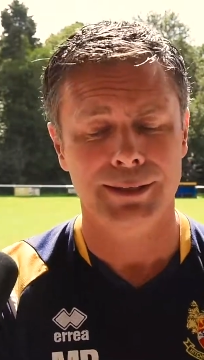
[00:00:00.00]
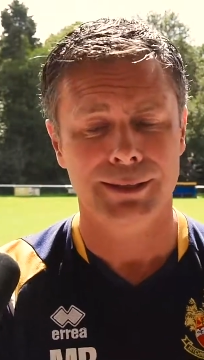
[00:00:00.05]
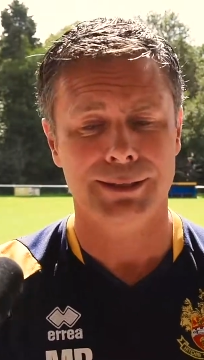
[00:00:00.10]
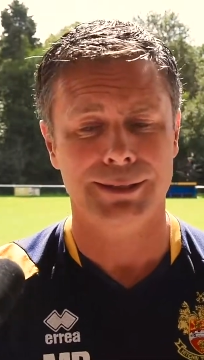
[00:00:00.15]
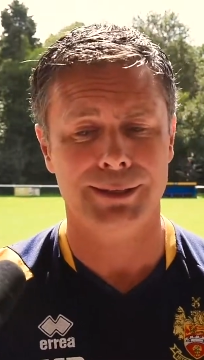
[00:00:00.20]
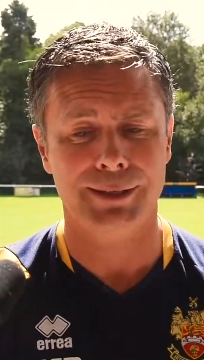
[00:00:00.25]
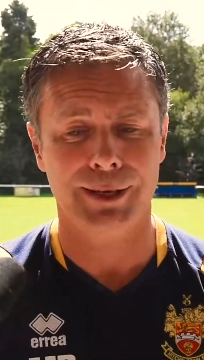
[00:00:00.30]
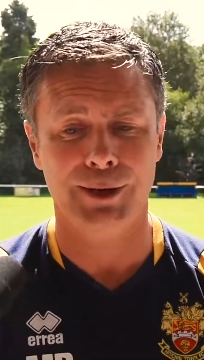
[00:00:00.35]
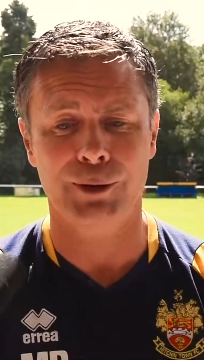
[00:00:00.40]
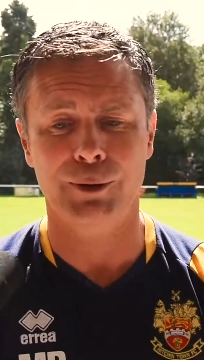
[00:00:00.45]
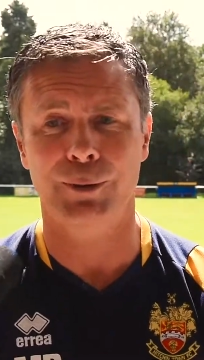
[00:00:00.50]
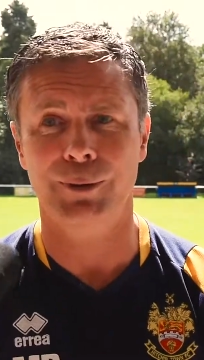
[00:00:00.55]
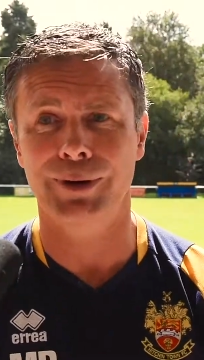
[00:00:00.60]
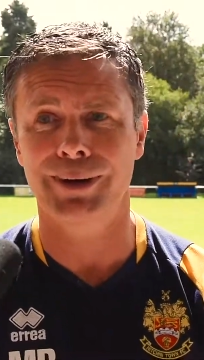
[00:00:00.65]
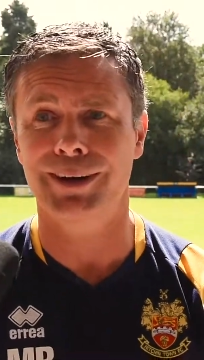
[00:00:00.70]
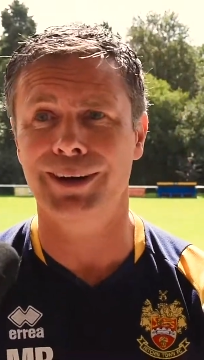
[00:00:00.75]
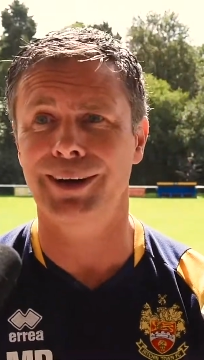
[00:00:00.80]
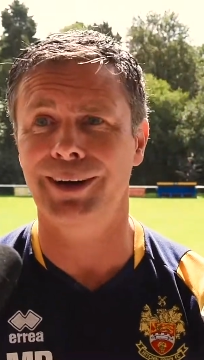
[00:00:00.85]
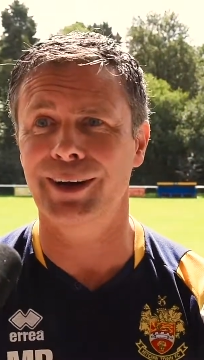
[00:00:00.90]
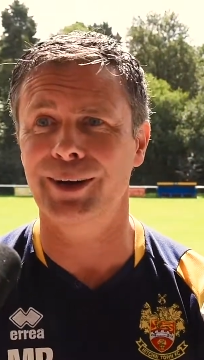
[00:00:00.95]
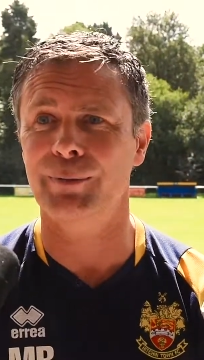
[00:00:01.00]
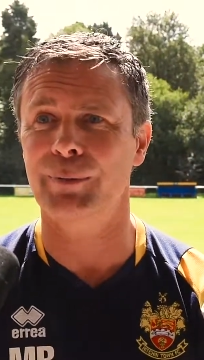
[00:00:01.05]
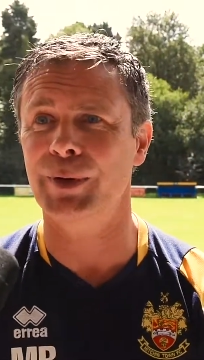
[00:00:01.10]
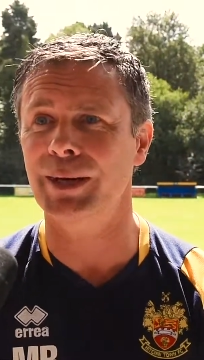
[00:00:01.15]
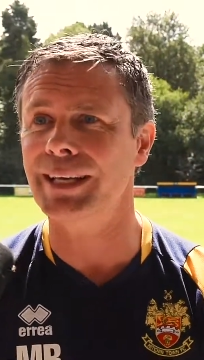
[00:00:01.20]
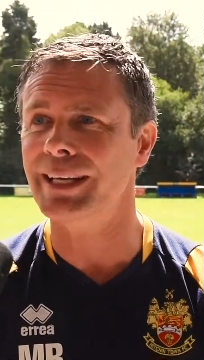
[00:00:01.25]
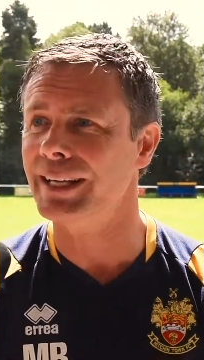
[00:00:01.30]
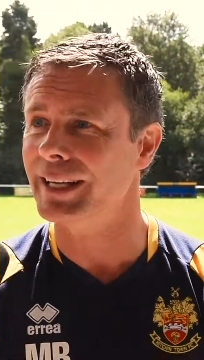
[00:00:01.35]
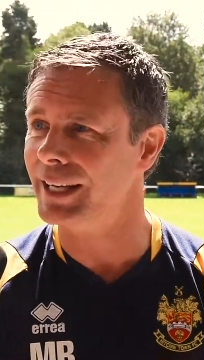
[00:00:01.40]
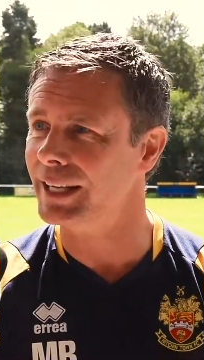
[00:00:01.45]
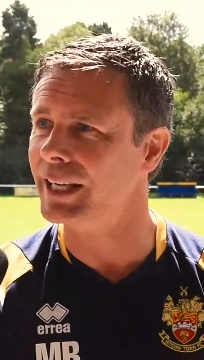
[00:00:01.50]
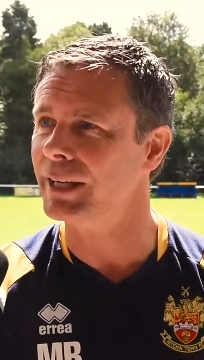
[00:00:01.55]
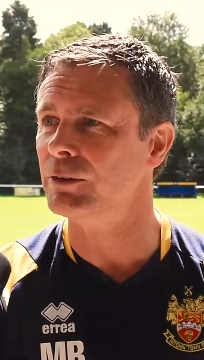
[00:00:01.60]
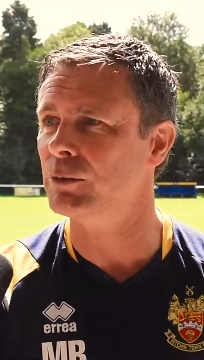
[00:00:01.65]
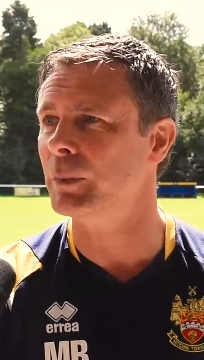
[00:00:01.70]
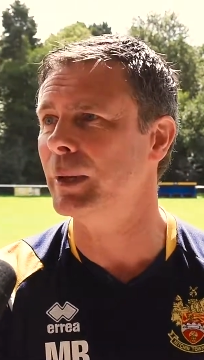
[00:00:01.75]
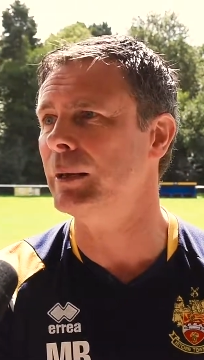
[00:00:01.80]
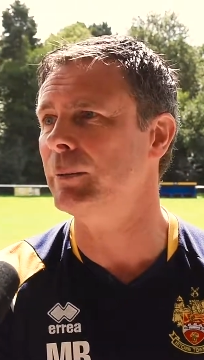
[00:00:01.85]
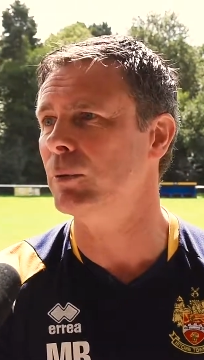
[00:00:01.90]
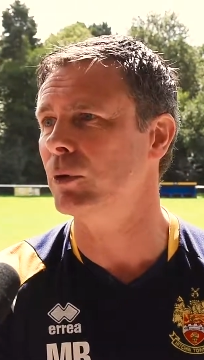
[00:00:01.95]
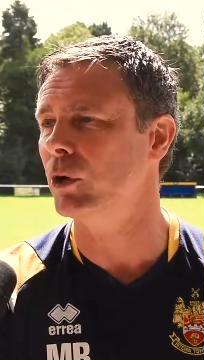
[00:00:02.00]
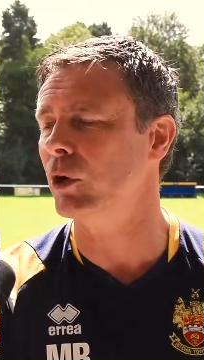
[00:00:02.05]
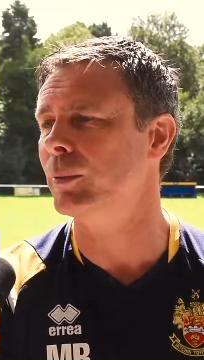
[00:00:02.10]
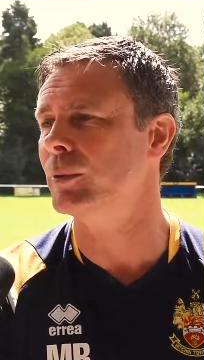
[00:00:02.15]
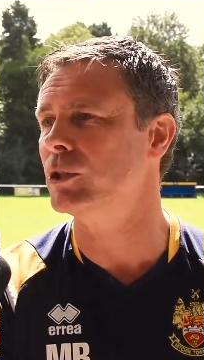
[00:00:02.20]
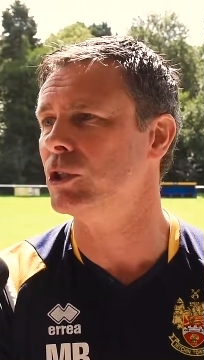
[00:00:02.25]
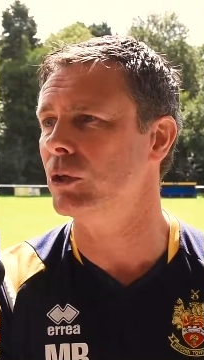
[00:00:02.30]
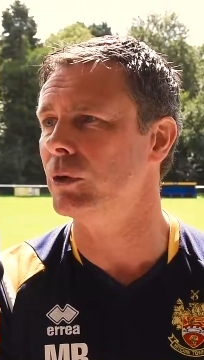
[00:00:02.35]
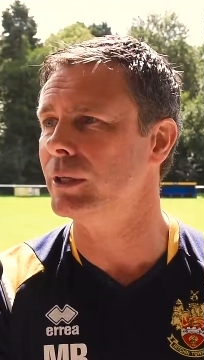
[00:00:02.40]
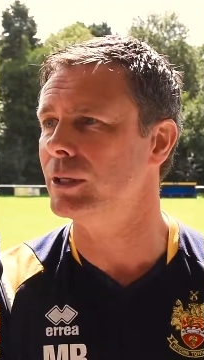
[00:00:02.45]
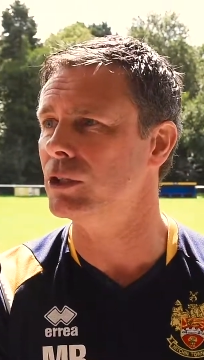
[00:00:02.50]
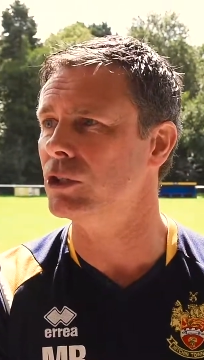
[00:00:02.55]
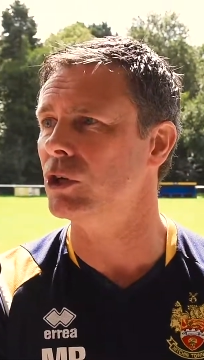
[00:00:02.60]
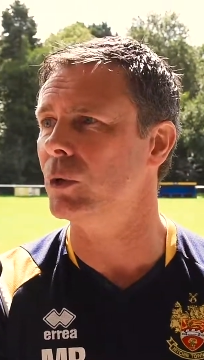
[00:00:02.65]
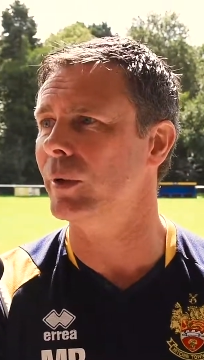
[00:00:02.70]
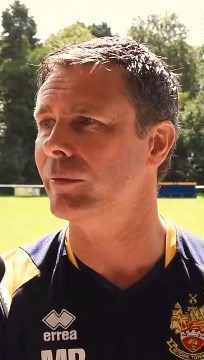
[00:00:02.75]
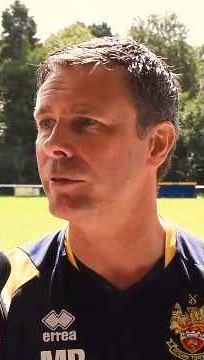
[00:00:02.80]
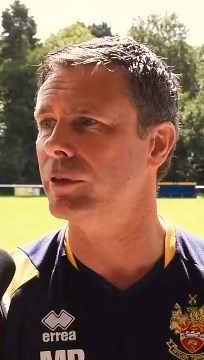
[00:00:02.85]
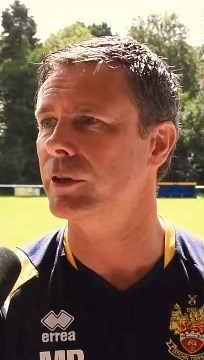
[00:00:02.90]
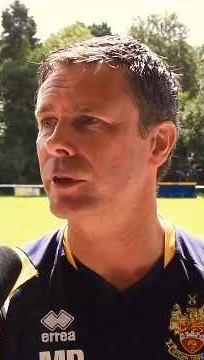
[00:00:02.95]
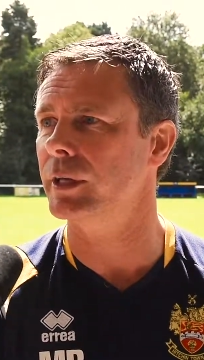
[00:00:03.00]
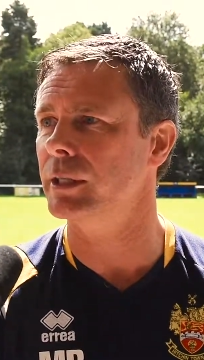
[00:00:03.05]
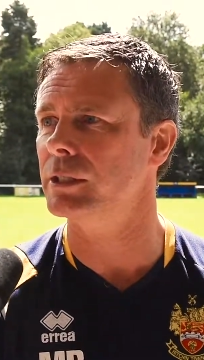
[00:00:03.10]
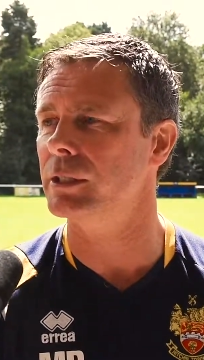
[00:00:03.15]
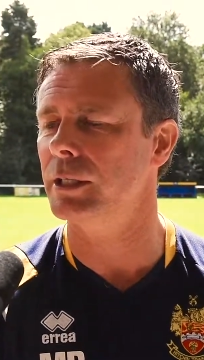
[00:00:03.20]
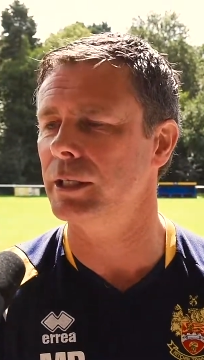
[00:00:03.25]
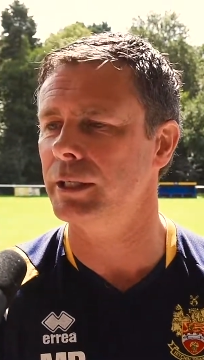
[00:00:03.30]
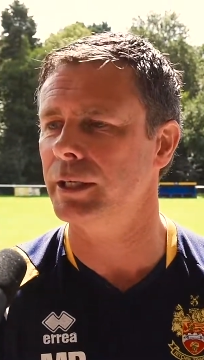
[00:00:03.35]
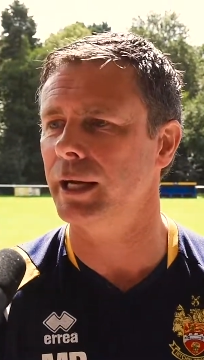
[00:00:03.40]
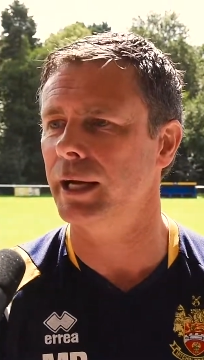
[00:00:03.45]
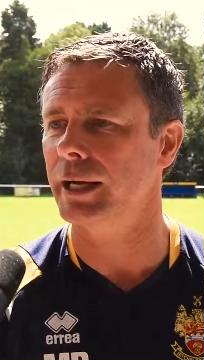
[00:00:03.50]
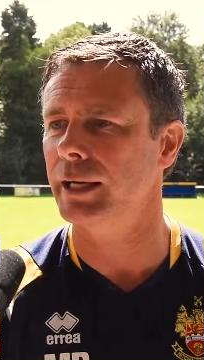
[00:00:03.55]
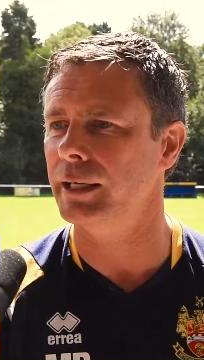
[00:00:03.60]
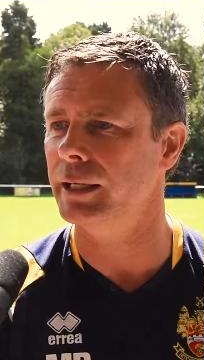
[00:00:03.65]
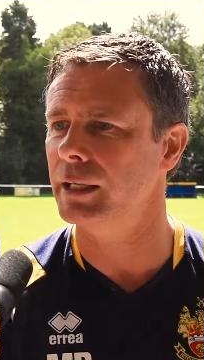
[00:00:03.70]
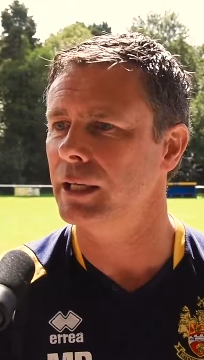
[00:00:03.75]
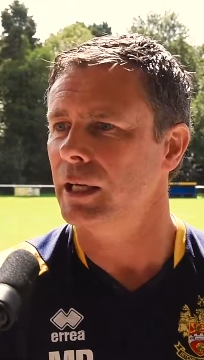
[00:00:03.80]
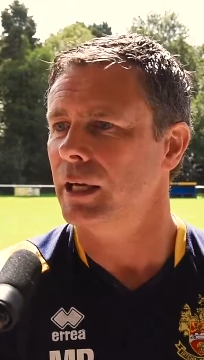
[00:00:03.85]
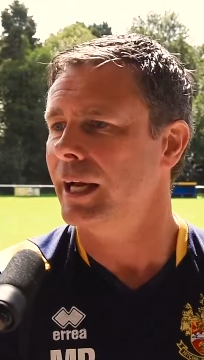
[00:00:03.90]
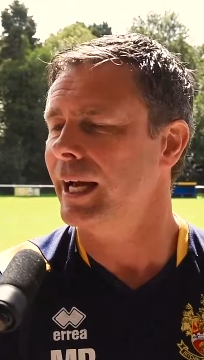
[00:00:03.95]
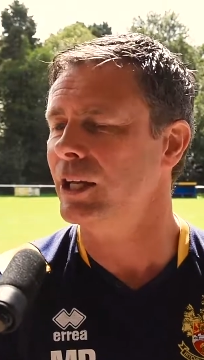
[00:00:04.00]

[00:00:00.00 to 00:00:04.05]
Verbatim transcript: So, uh, but it, it, gives people the opportunity to do other things in a day, and it,